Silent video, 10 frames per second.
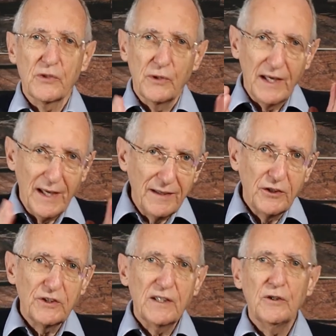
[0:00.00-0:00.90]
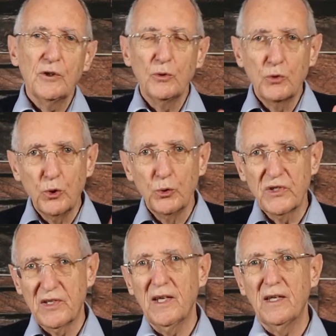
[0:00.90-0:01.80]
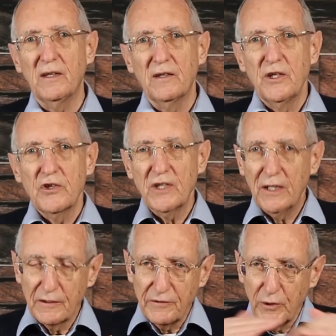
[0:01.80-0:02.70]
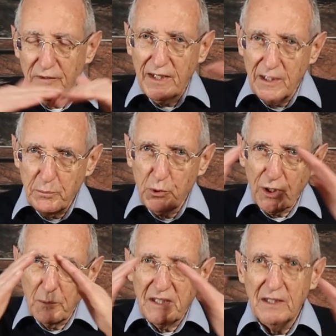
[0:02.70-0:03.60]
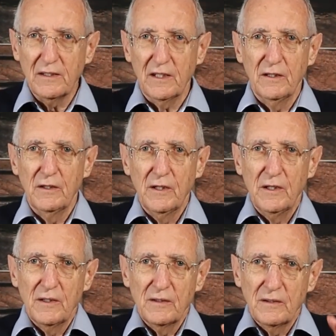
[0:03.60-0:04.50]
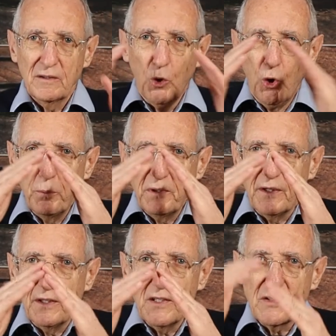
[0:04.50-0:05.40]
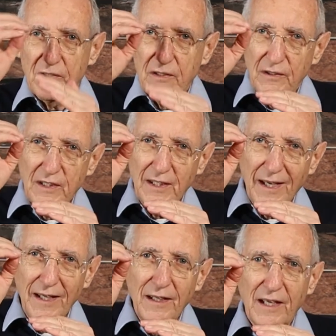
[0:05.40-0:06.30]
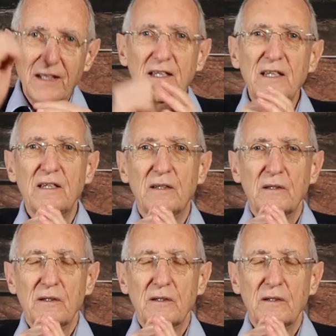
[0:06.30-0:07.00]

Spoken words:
There are many unstable NADH products on the market. NADH and Q10.